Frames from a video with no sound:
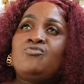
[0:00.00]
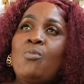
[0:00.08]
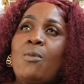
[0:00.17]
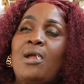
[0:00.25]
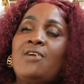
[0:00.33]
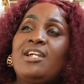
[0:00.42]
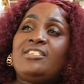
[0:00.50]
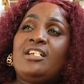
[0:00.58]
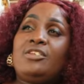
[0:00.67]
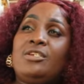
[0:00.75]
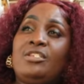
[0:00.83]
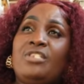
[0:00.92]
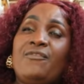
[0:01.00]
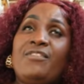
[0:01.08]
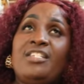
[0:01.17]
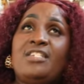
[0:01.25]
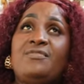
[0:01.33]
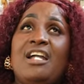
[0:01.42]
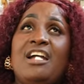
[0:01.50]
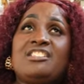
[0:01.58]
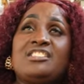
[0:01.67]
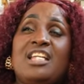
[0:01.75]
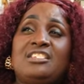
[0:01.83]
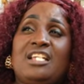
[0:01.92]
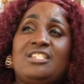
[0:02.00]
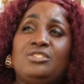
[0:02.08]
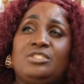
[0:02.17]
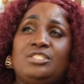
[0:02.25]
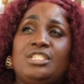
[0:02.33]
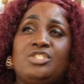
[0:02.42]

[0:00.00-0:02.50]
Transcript: Alright, I'm gonna have to give God thanks and just get